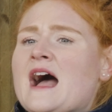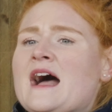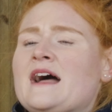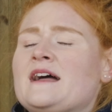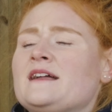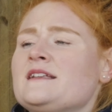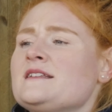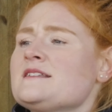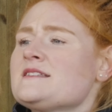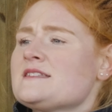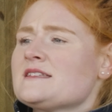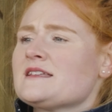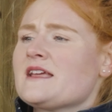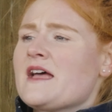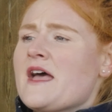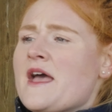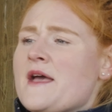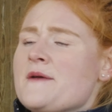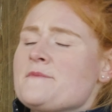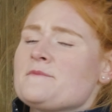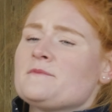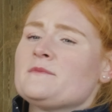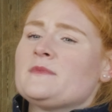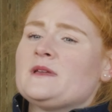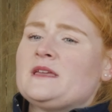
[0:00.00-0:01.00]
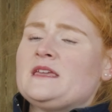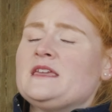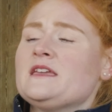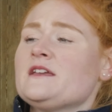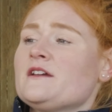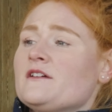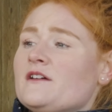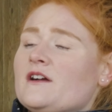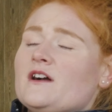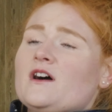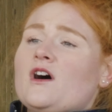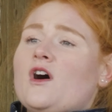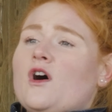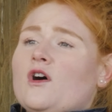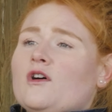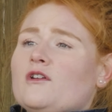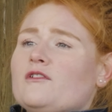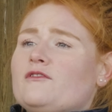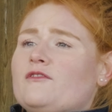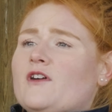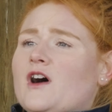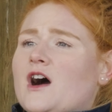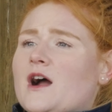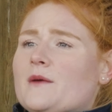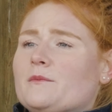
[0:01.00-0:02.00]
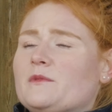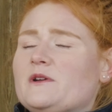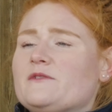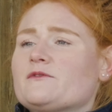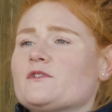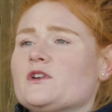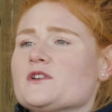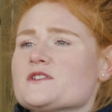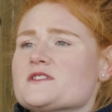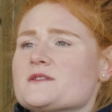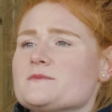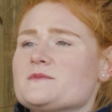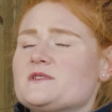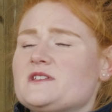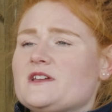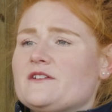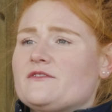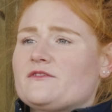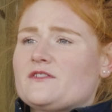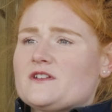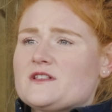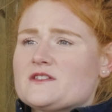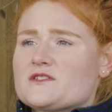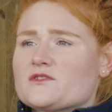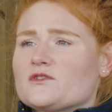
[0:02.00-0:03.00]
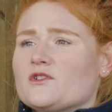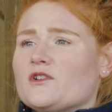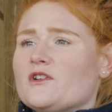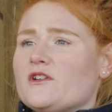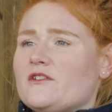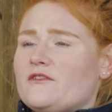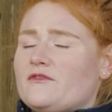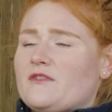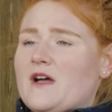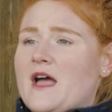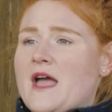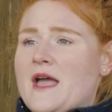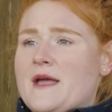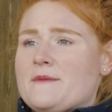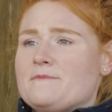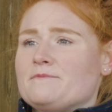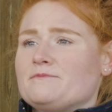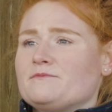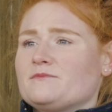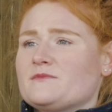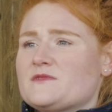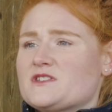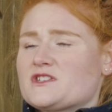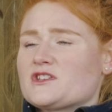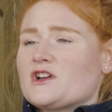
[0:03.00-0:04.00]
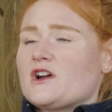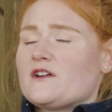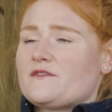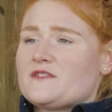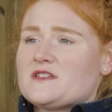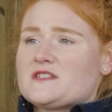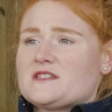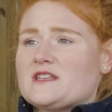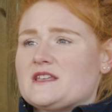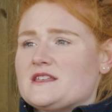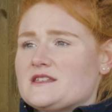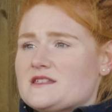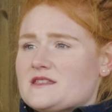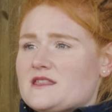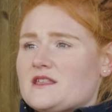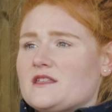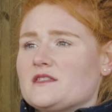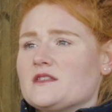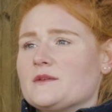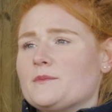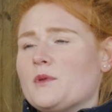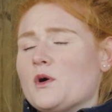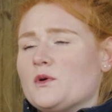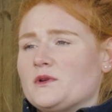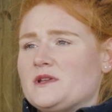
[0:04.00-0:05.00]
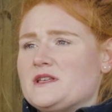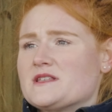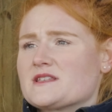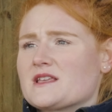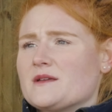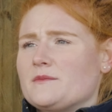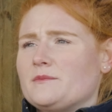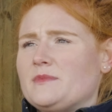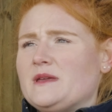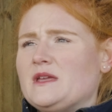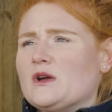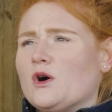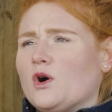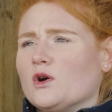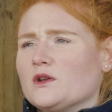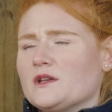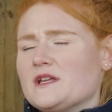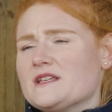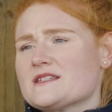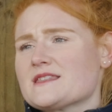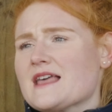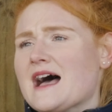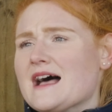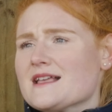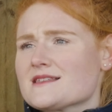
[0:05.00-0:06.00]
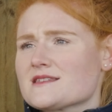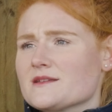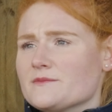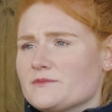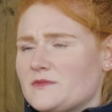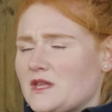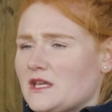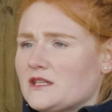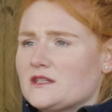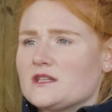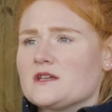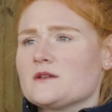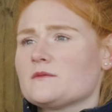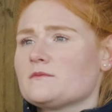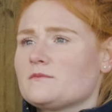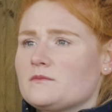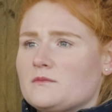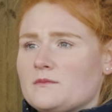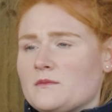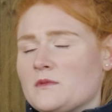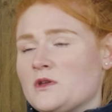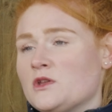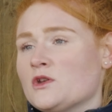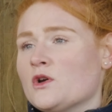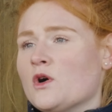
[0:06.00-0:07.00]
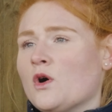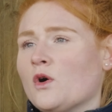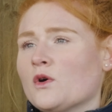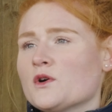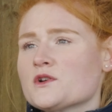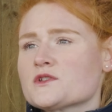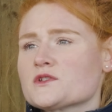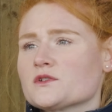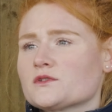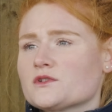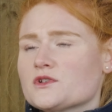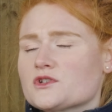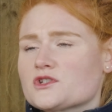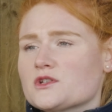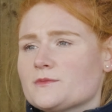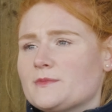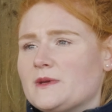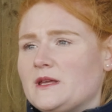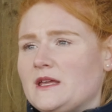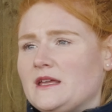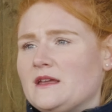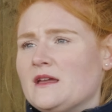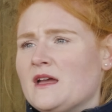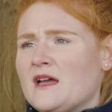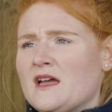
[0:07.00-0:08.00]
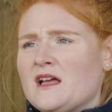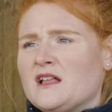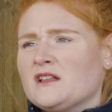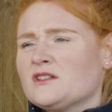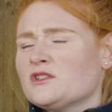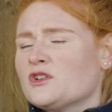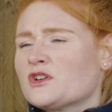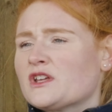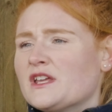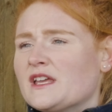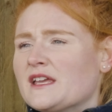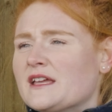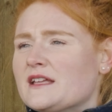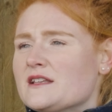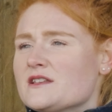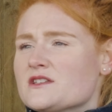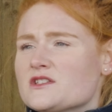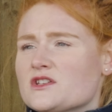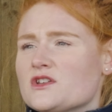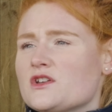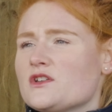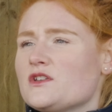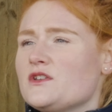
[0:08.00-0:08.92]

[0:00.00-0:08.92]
And here at Hall Farm, we've got some different sort of surfaces that the ponies can be on. Is that something that, you know, horse owners should be looking into?